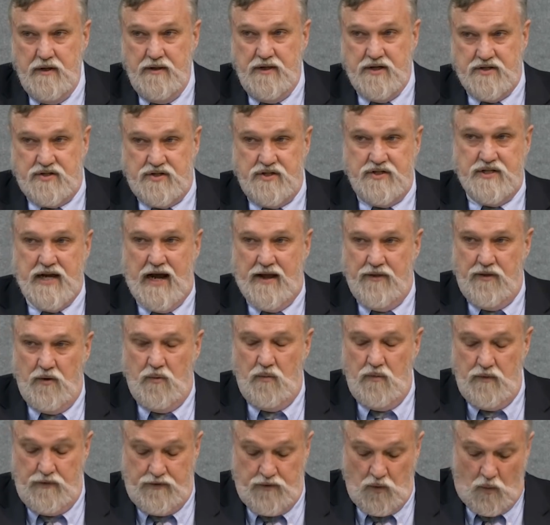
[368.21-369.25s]
This is how
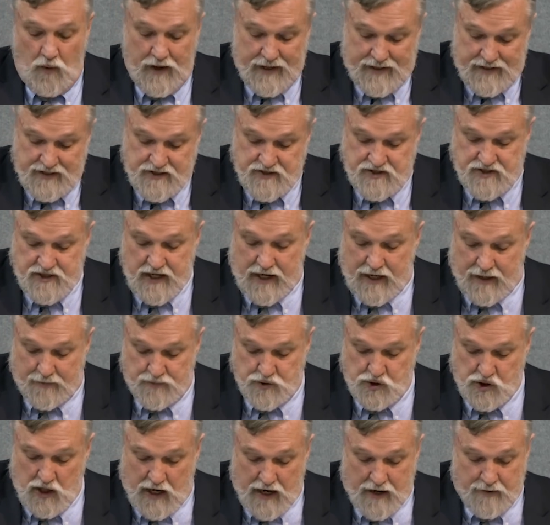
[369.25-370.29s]
the, the wicked set up
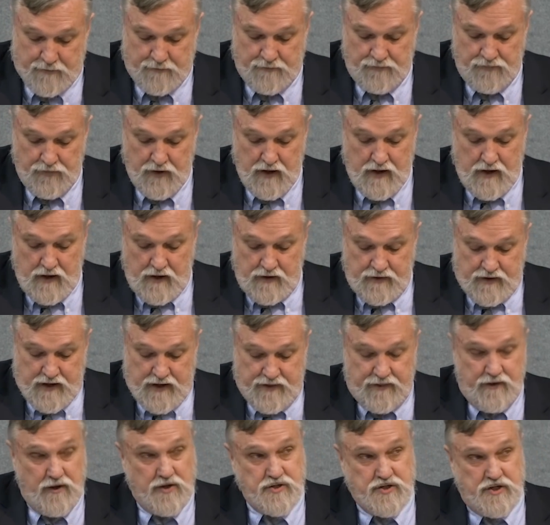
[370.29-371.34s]
shop.
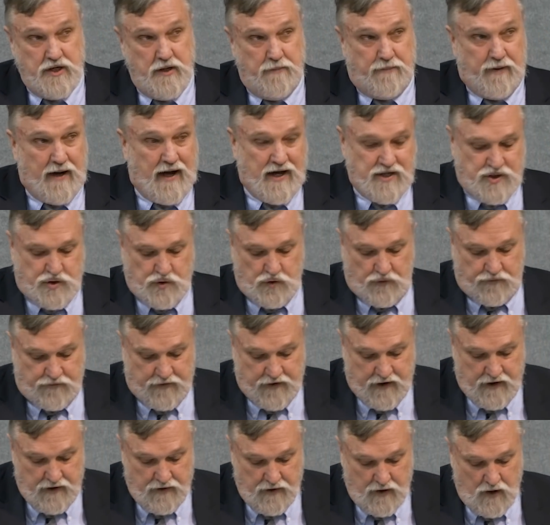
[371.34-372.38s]
Then there's an
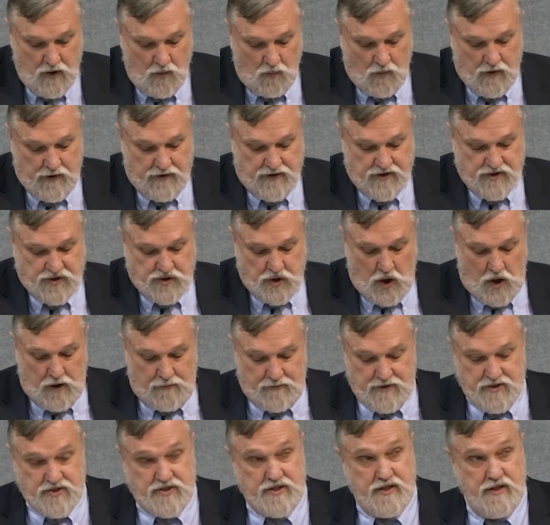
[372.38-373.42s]
apostrophe where the
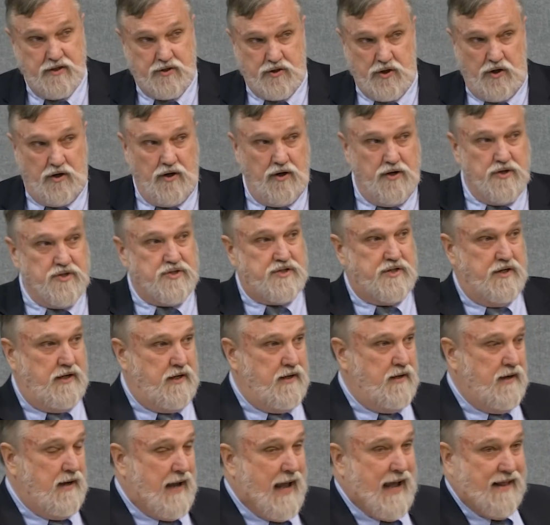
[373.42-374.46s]
psalmist turns
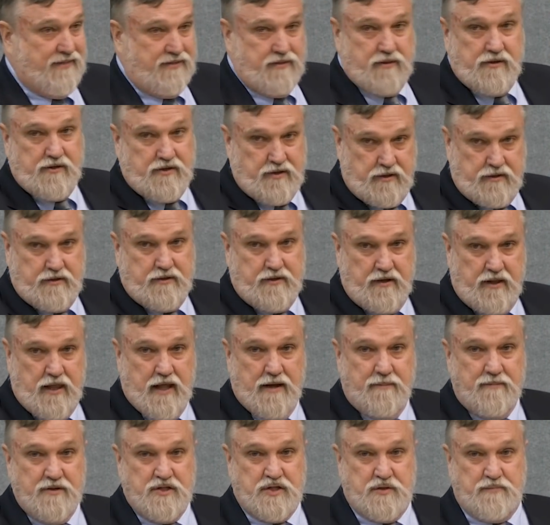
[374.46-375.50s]
at, to, to
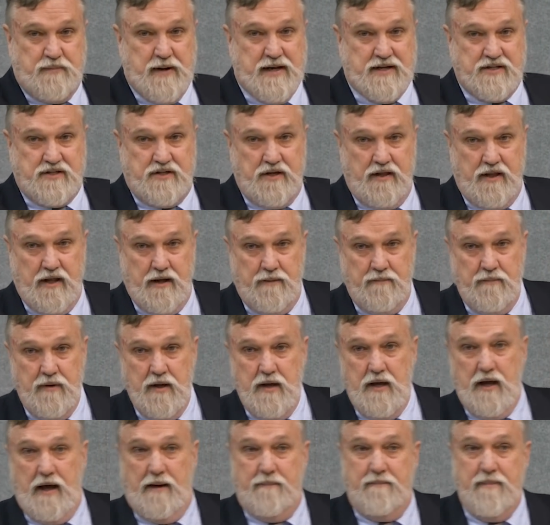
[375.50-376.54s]
them and speaks to them,
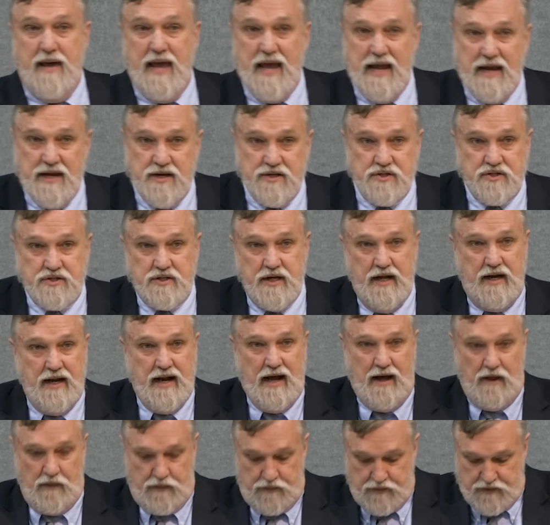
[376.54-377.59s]
amazed at
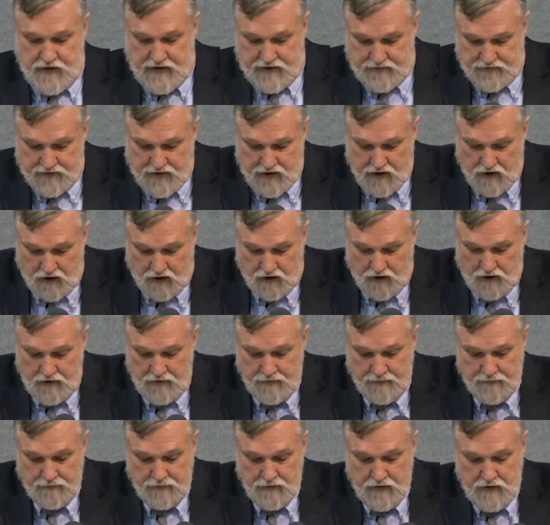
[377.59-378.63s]
how thick they are.
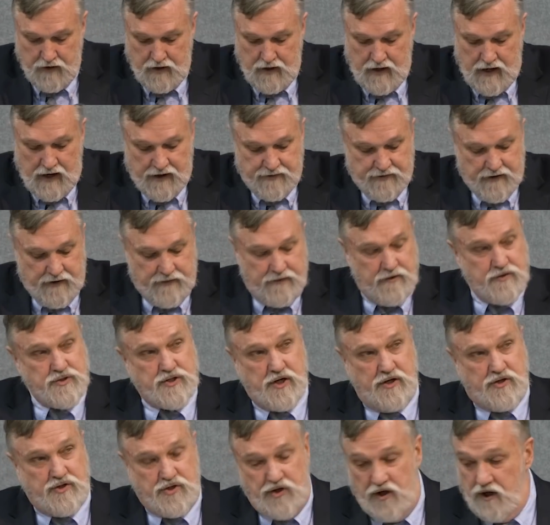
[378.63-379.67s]
And then
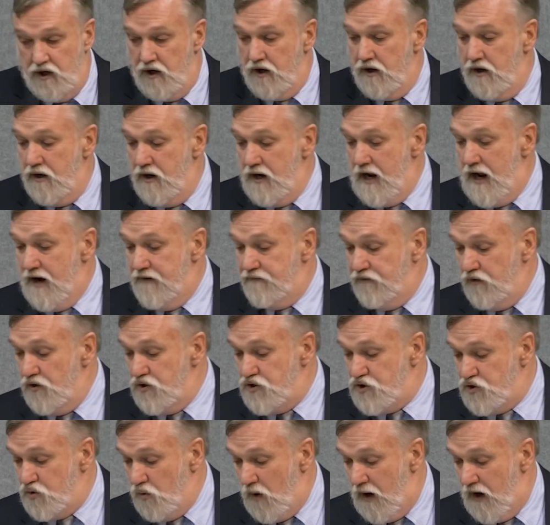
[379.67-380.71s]
there's a turn at
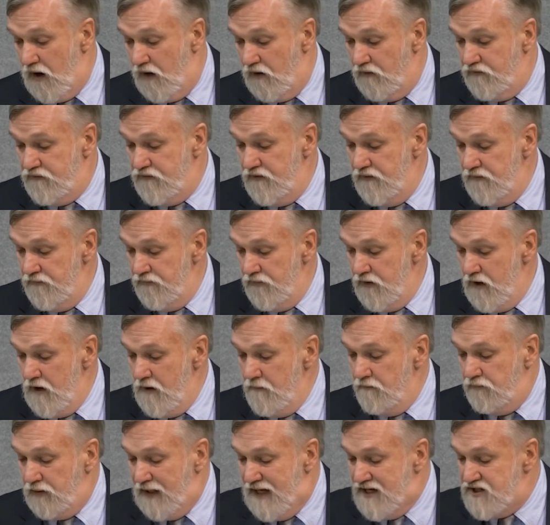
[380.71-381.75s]
verse 12.
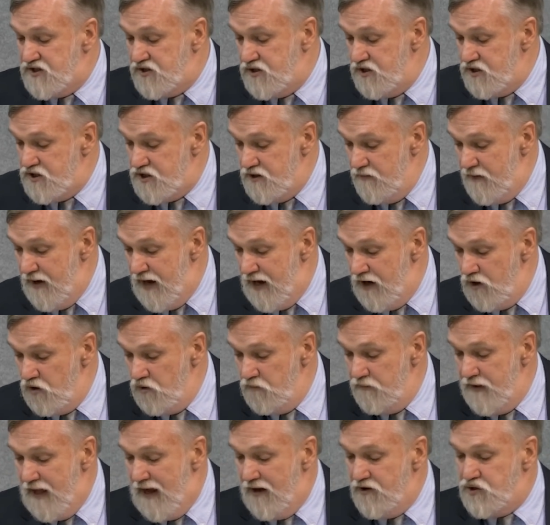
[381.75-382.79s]
Blessed is the man
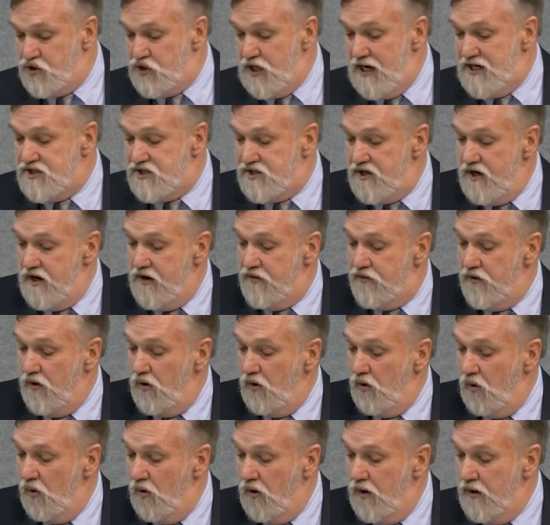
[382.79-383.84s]
whom thou chasteneth, O
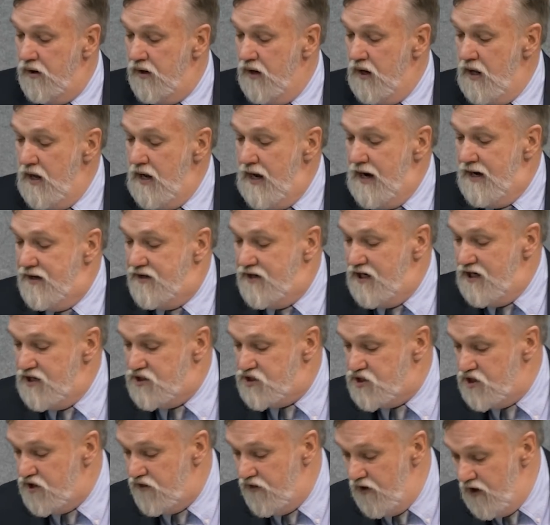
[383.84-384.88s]
Lord, and
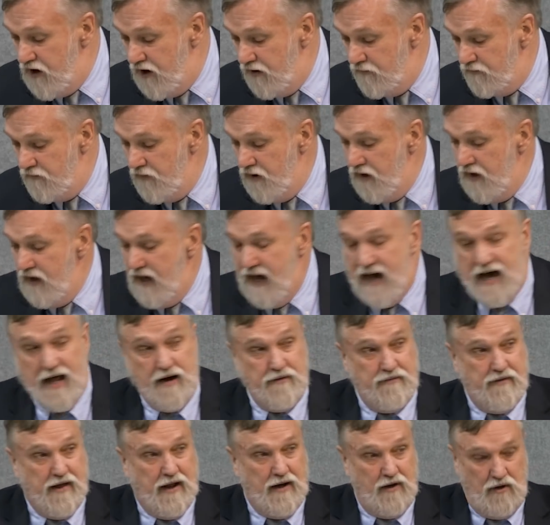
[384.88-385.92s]
teacheth him out
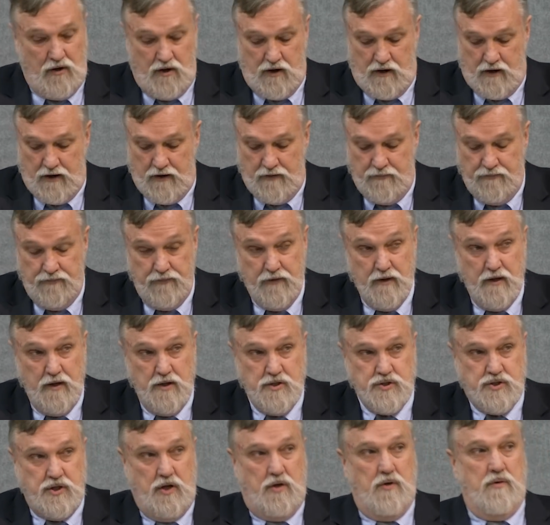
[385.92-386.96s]
of thy law.
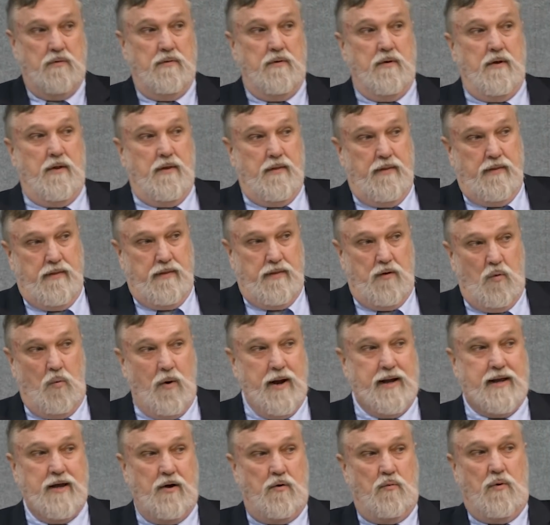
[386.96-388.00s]
So the
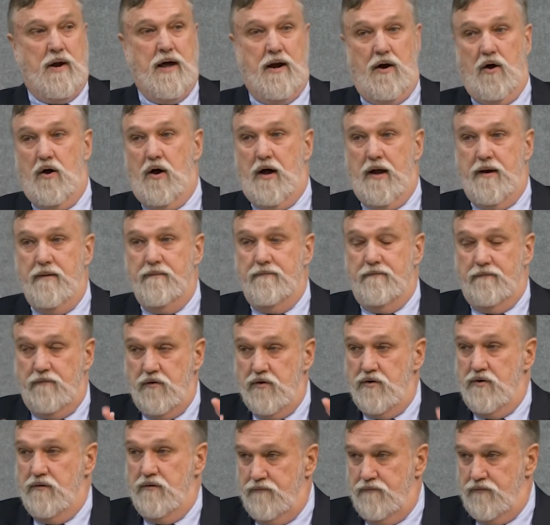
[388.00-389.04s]
wicked run on,
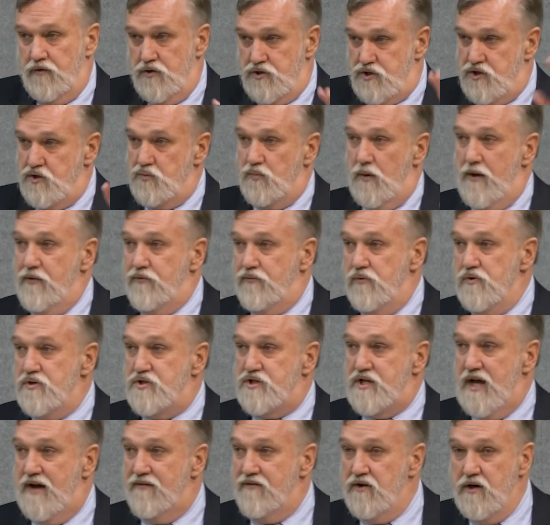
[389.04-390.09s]
verses 1 through
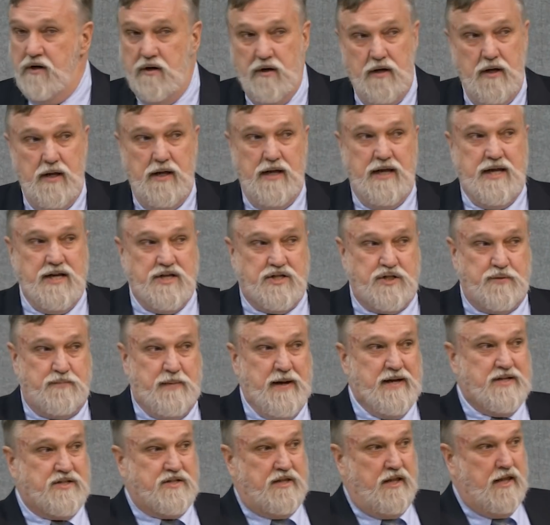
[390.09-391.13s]
7. He
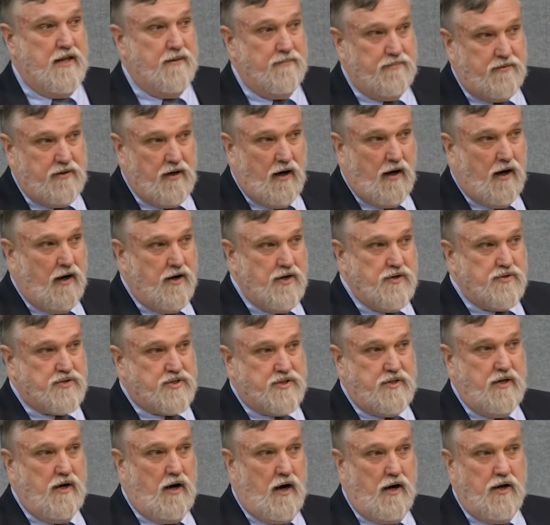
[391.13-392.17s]
speaks to them, are you,
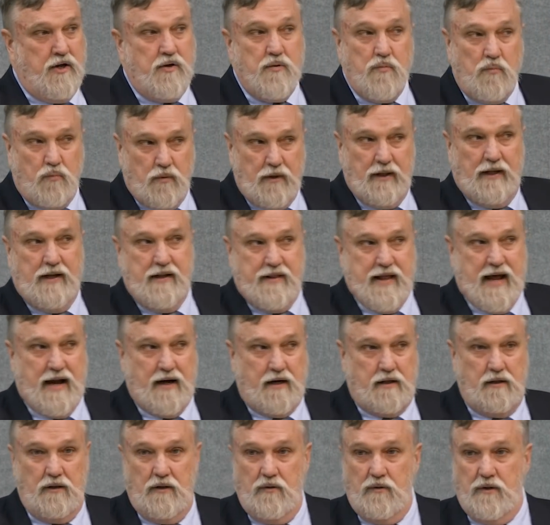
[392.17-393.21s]
are you really
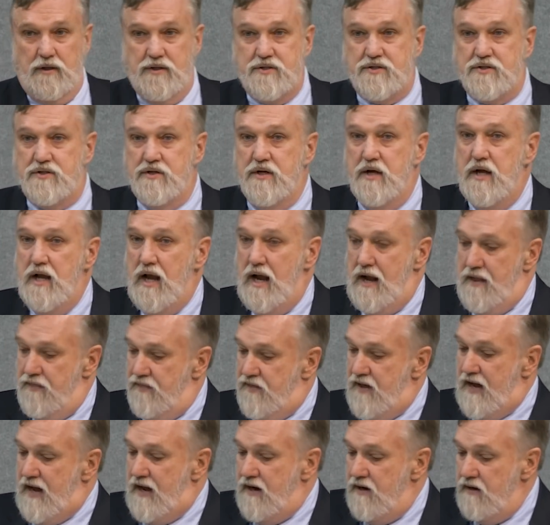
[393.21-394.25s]
that clueless?
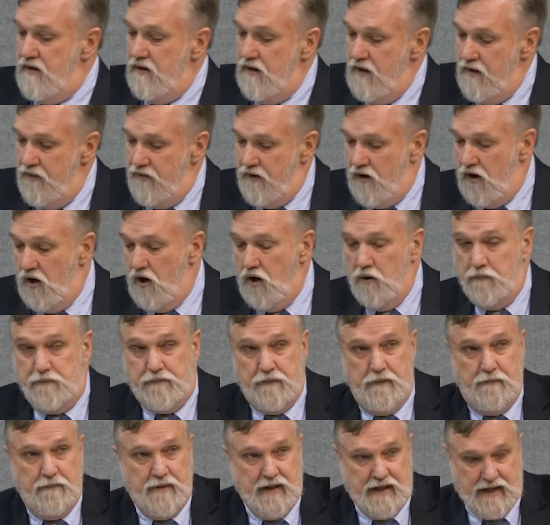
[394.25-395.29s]
And then the hope
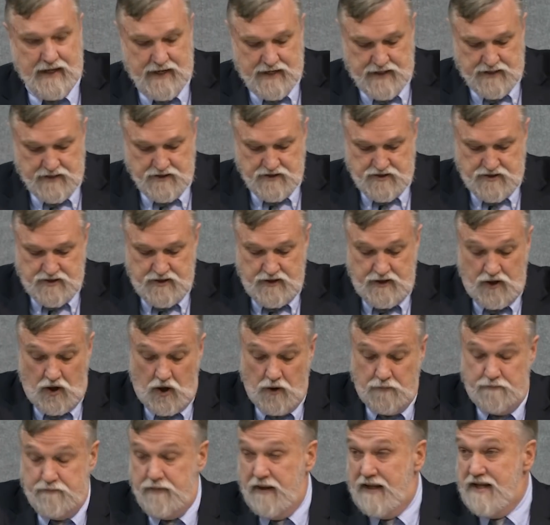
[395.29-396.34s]
begins. The
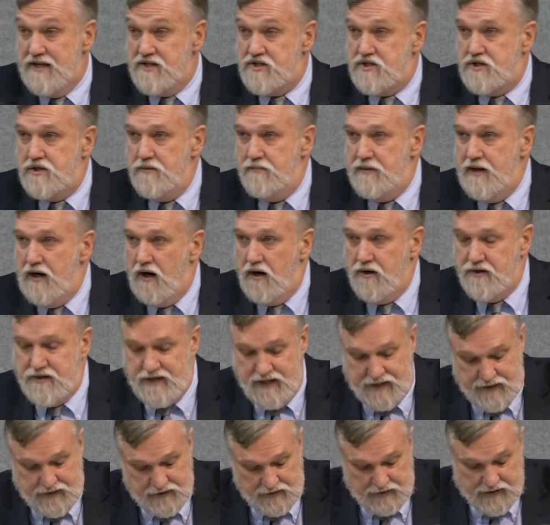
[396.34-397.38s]
hope begins to be
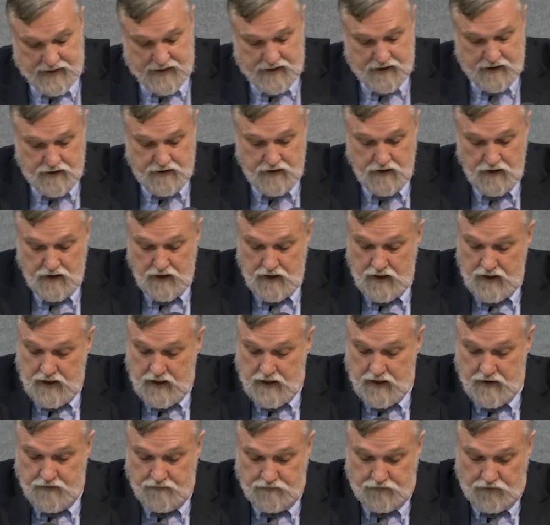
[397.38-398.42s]
articulated
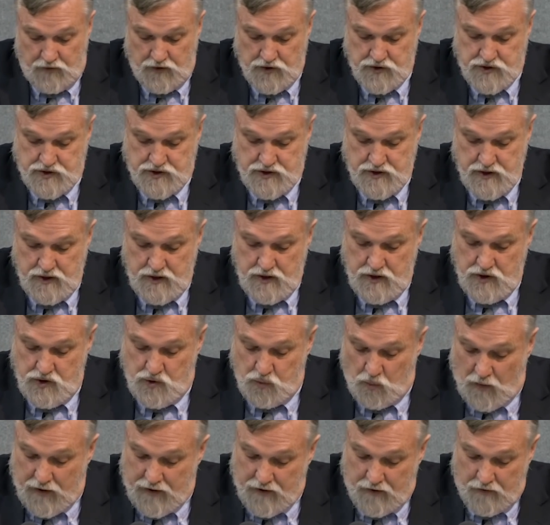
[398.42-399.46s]
in verse
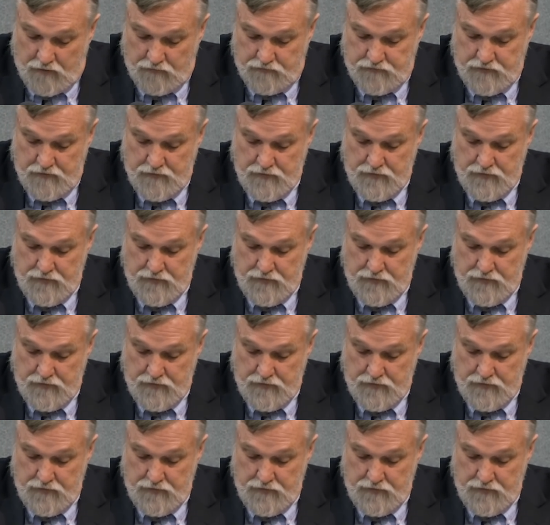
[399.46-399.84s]
12.